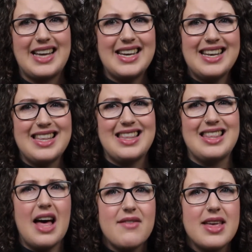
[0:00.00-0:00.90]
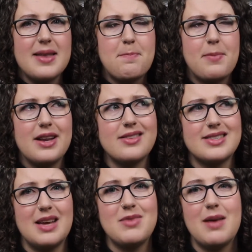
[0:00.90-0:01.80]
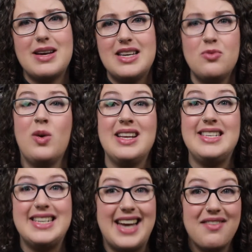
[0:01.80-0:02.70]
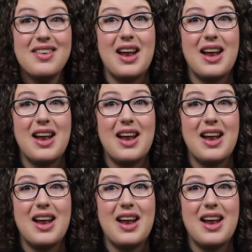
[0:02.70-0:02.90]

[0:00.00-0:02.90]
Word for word: I didn't love it, but at the same time, I didn't want to DNF it.